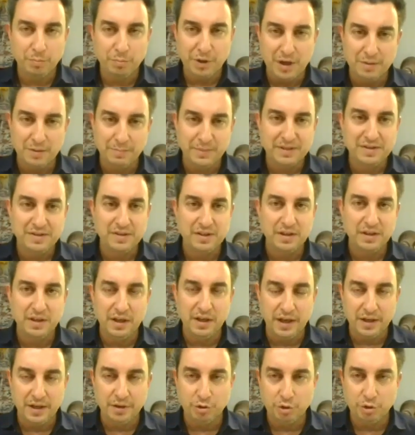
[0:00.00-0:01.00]
and you've got
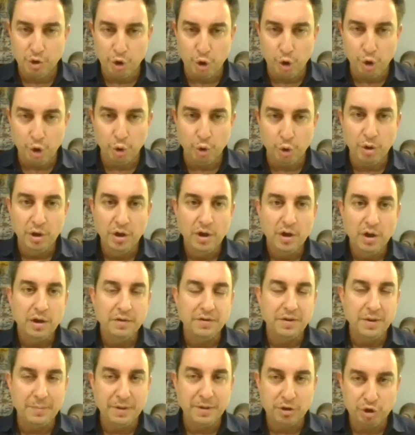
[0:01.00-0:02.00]
Gibran Bassil
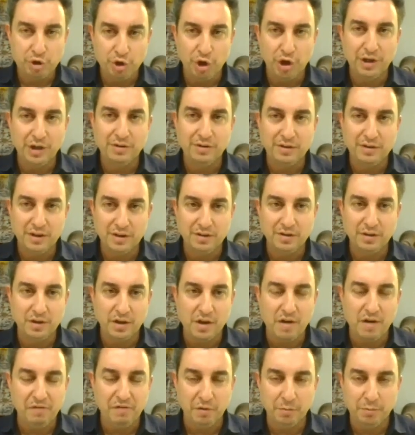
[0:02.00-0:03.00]
and co,
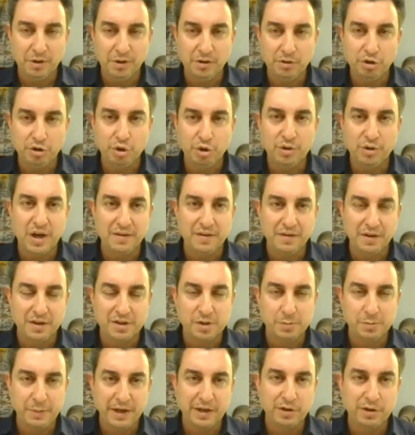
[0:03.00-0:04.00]
the majority in the
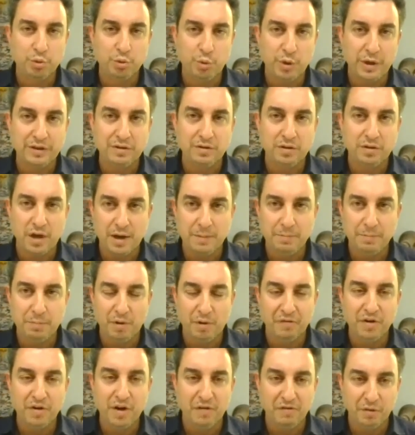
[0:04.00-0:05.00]
government, you can
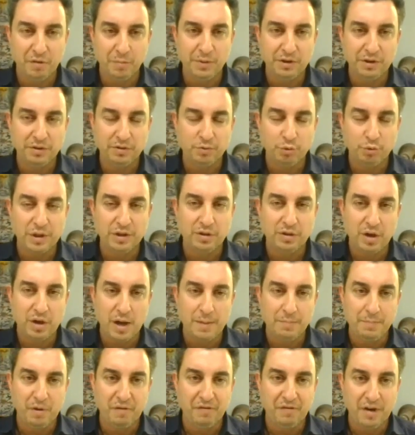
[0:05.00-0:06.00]
expect what type of
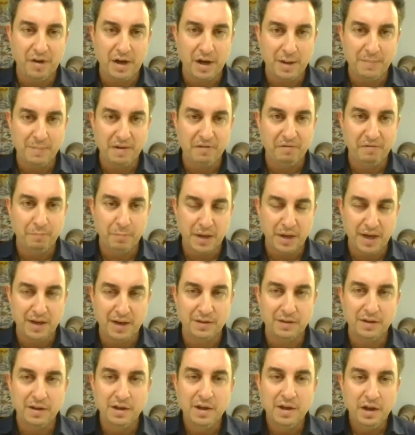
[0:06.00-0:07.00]
government, what type
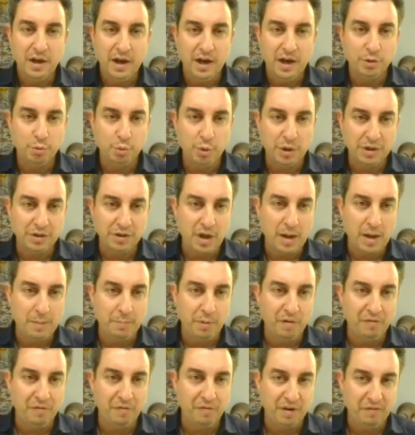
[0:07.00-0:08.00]
of IMF
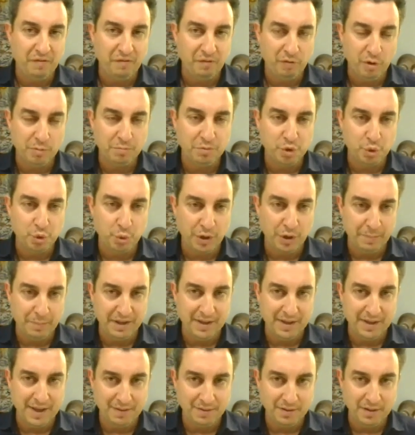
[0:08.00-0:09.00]
plan, and what type
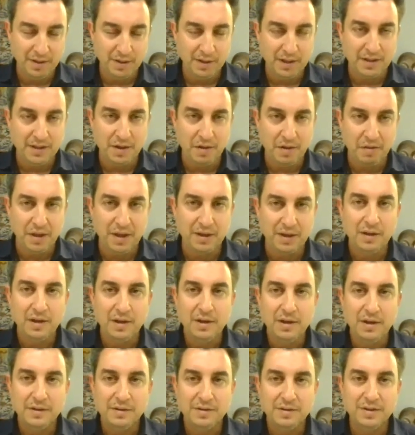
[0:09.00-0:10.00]
of reforms we'll be
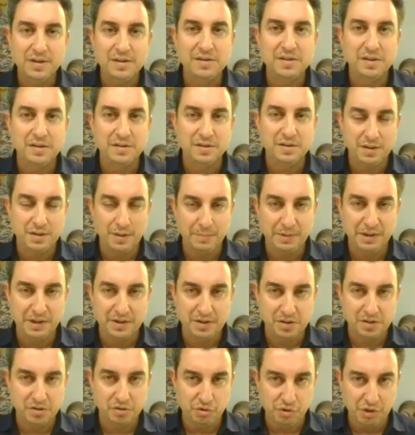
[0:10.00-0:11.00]
getting. And I think
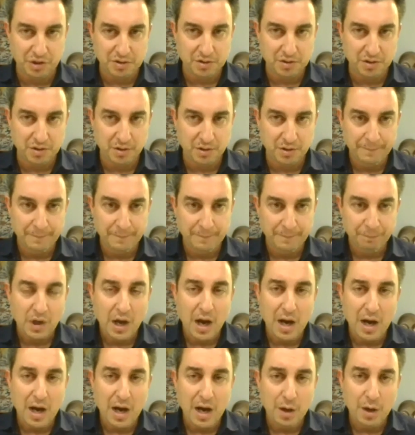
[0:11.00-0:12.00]
this is the biggest
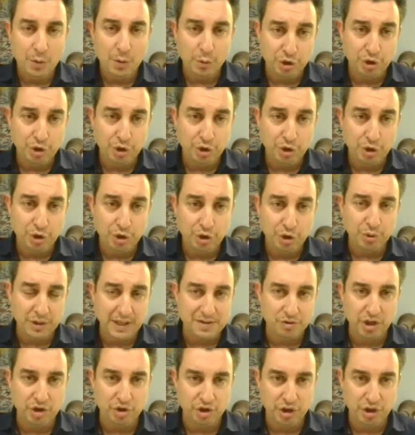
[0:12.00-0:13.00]
risk. Our
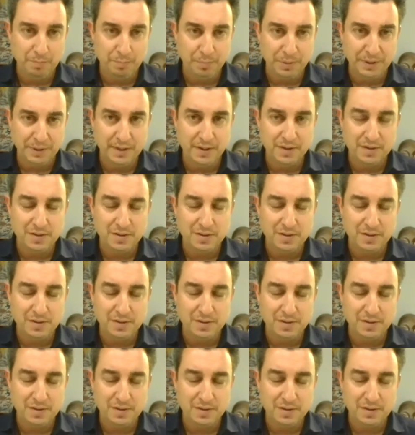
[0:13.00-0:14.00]
duty as Change
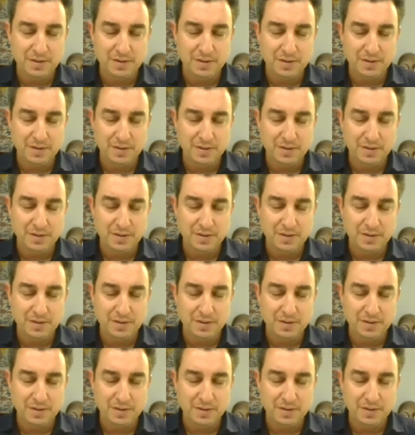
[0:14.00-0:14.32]
MPs